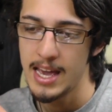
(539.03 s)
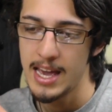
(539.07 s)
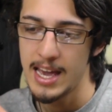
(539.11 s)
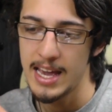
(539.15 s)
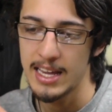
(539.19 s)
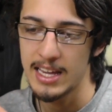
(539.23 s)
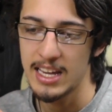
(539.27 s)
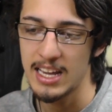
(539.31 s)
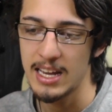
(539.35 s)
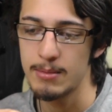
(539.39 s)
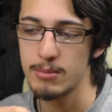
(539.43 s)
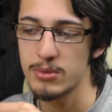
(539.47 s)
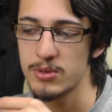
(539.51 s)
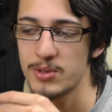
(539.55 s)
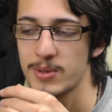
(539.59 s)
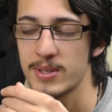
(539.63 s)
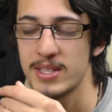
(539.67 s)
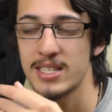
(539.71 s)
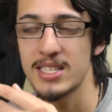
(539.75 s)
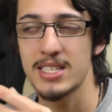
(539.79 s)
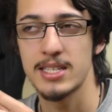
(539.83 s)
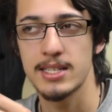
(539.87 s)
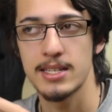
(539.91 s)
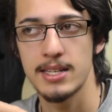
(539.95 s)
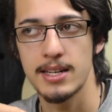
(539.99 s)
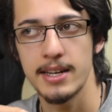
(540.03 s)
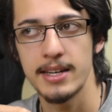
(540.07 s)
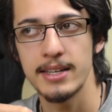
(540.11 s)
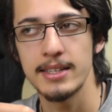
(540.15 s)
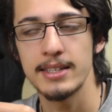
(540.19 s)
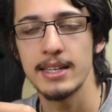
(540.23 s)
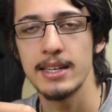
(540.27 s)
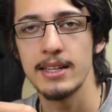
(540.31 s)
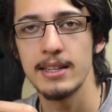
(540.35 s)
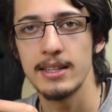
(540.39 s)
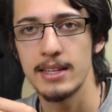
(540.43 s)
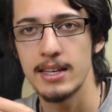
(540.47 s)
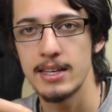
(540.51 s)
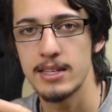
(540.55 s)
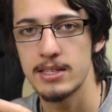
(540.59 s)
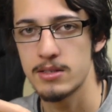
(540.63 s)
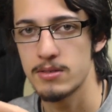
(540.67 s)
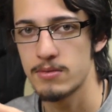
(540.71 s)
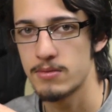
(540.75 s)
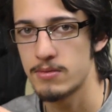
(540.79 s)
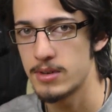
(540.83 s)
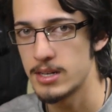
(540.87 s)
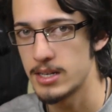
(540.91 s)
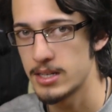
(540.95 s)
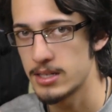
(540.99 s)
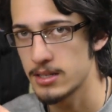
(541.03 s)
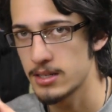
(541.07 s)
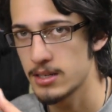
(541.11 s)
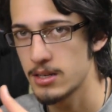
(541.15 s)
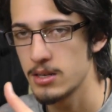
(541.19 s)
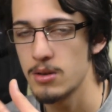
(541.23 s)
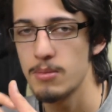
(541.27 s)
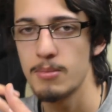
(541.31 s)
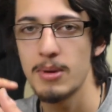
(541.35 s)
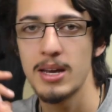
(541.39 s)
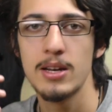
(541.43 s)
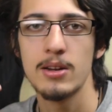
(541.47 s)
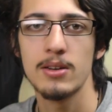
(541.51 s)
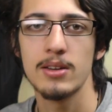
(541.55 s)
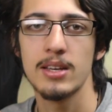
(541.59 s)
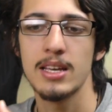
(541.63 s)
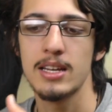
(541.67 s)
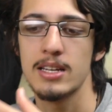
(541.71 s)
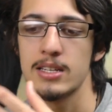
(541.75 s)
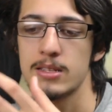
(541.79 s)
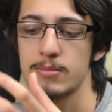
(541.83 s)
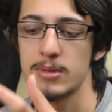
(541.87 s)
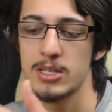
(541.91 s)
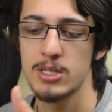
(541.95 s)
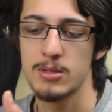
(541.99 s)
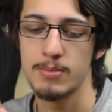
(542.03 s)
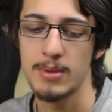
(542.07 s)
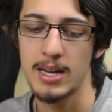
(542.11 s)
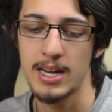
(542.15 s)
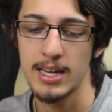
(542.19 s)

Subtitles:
it comes with slightly less risk. You may not get as much